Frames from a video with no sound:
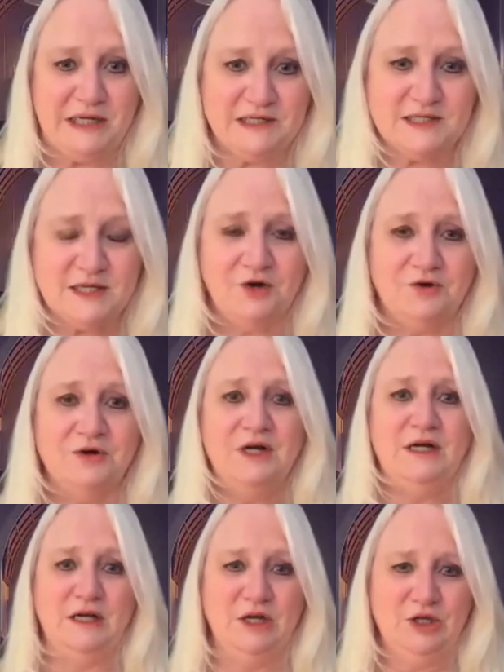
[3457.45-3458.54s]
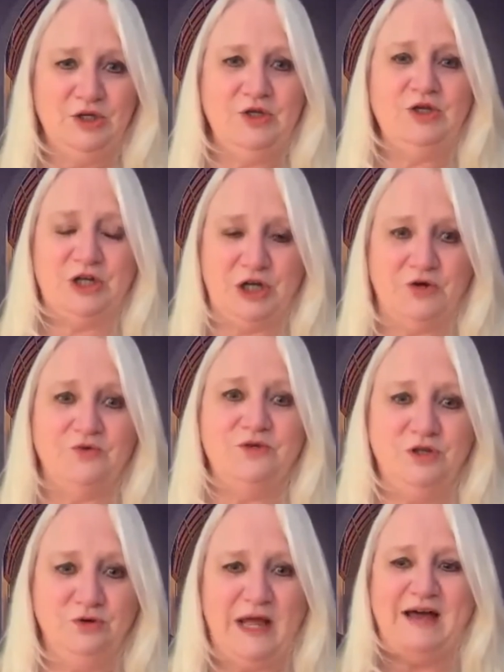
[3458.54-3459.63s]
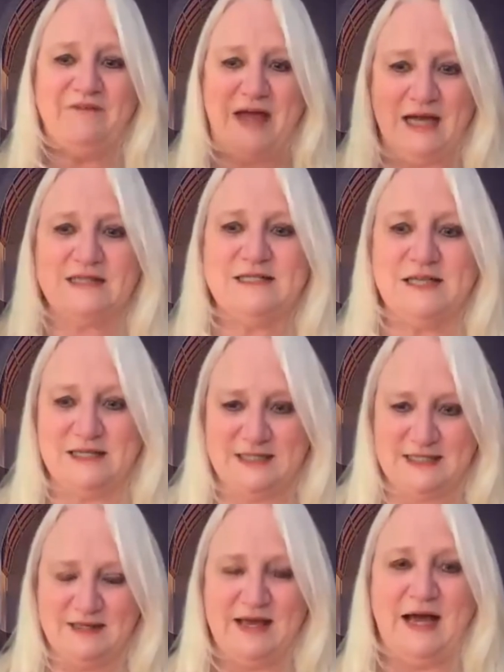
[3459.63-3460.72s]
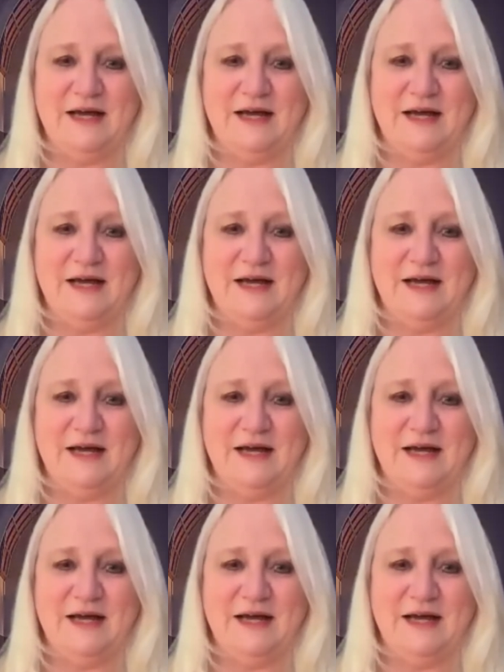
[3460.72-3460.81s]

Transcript: So, you have access to that.